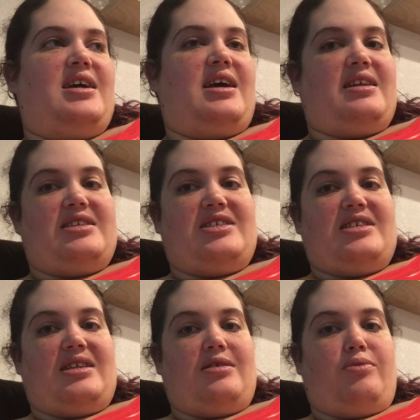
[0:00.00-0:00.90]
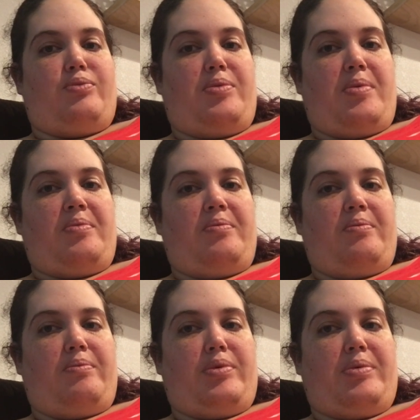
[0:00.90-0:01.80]
And it's just a little boom,
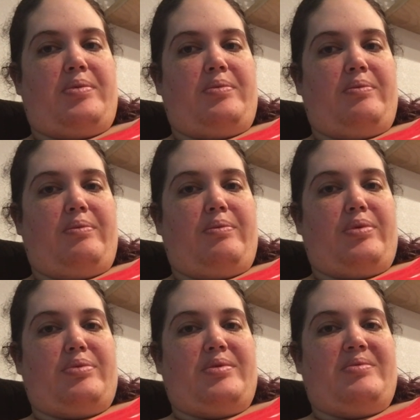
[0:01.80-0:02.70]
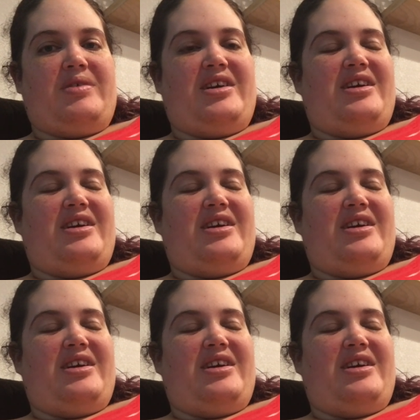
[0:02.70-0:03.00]
boom, boom, boom,